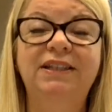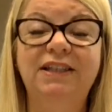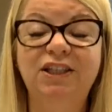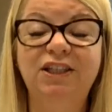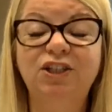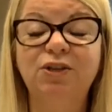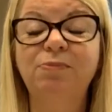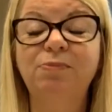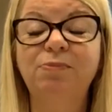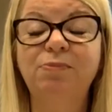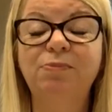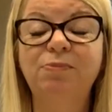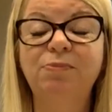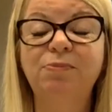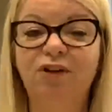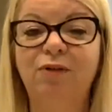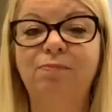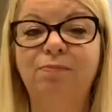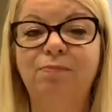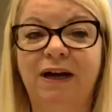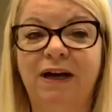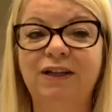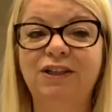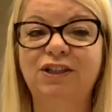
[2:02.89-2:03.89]
is something I've
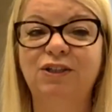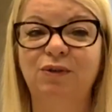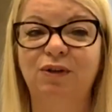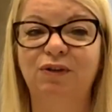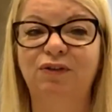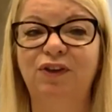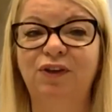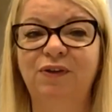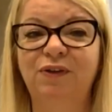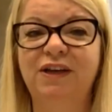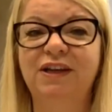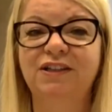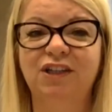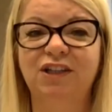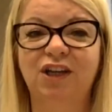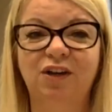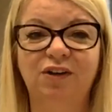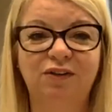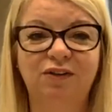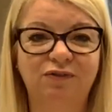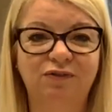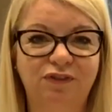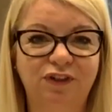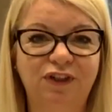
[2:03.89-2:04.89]
gone back to a few years ago
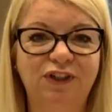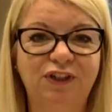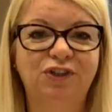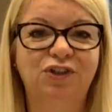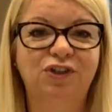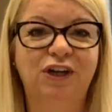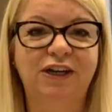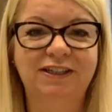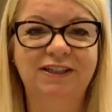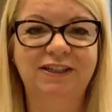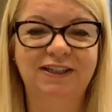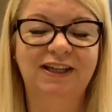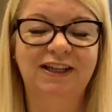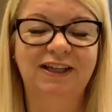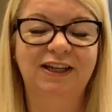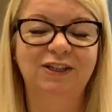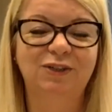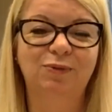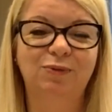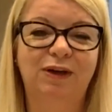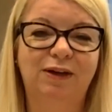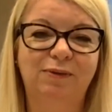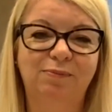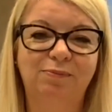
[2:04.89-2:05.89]
and I'm fully trained in that as
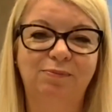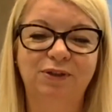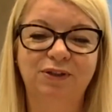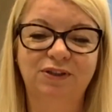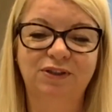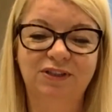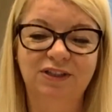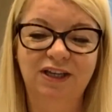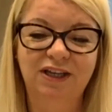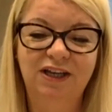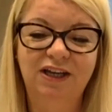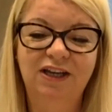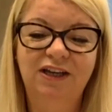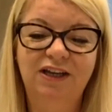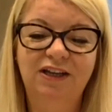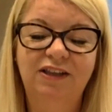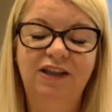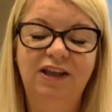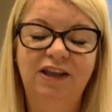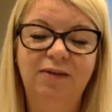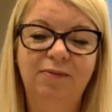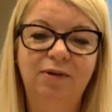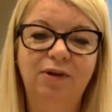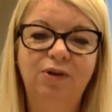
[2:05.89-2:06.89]
well, but
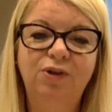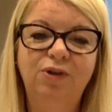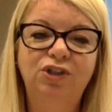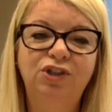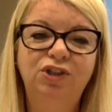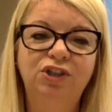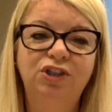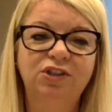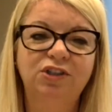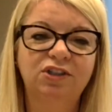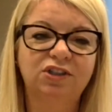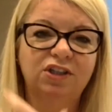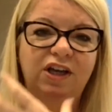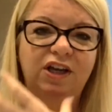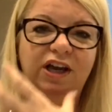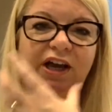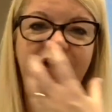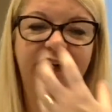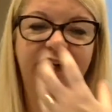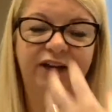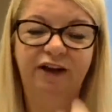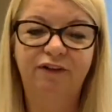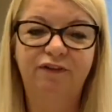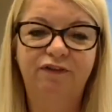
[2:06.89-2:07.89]
the emotions
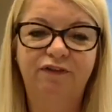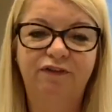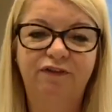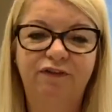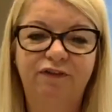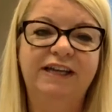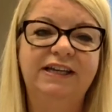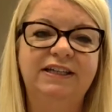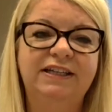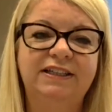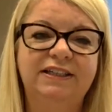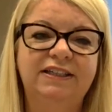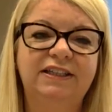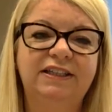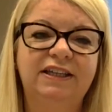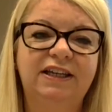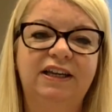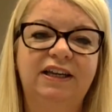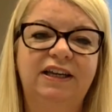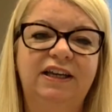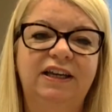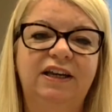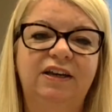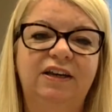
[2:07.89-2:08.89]
on our face,
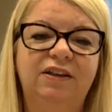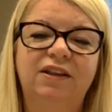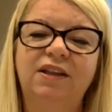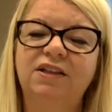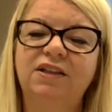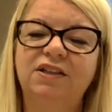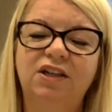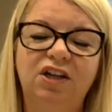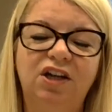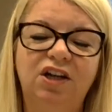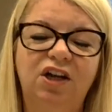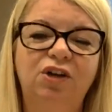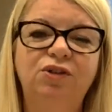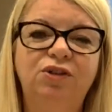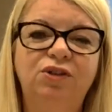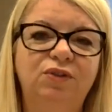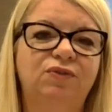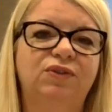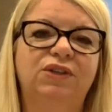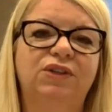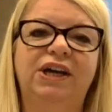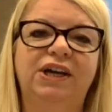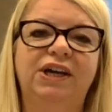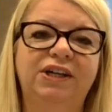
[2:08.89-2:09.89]
there's loads of
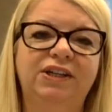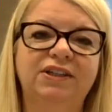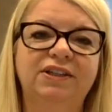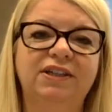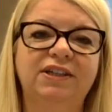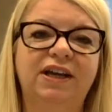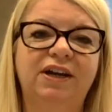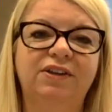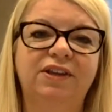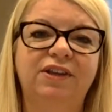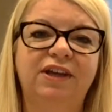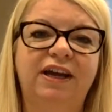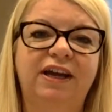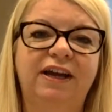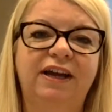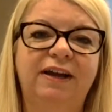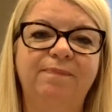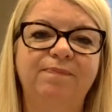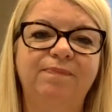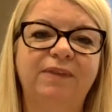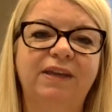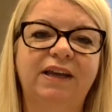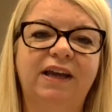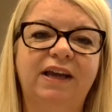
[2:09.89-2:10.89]
science out
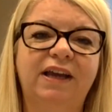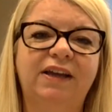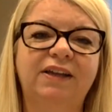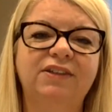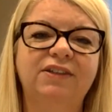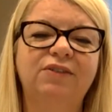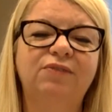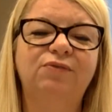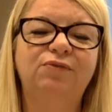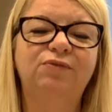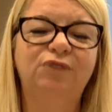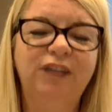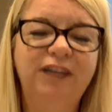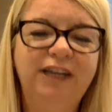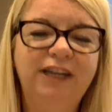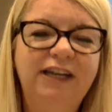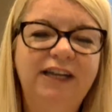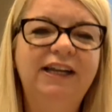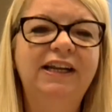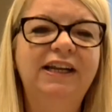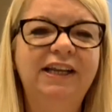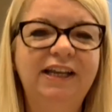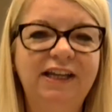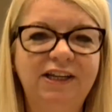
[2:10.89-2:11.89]
there, and it's a
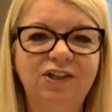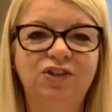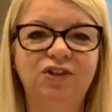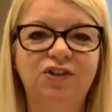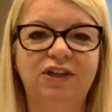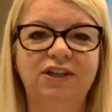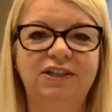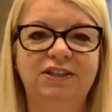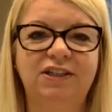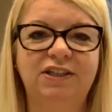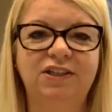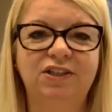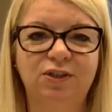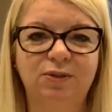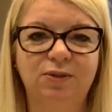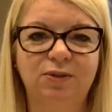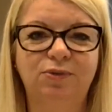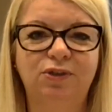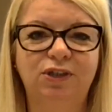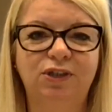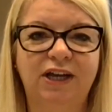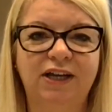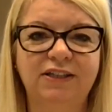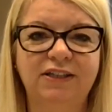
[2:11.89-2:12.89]
really interesting
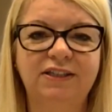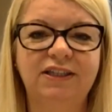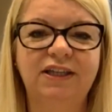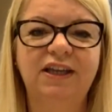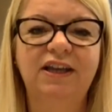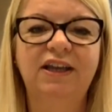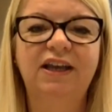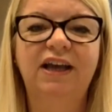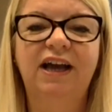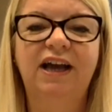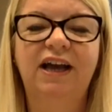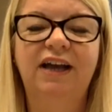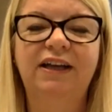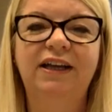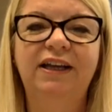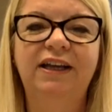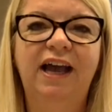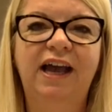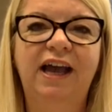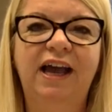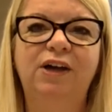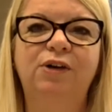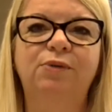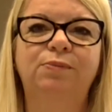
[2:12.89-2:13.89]
subject, and it
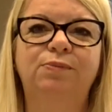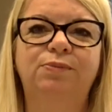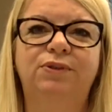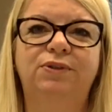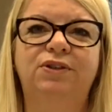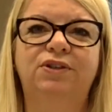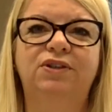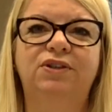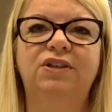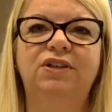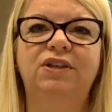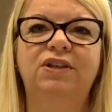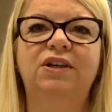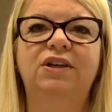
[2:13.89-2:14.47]
helps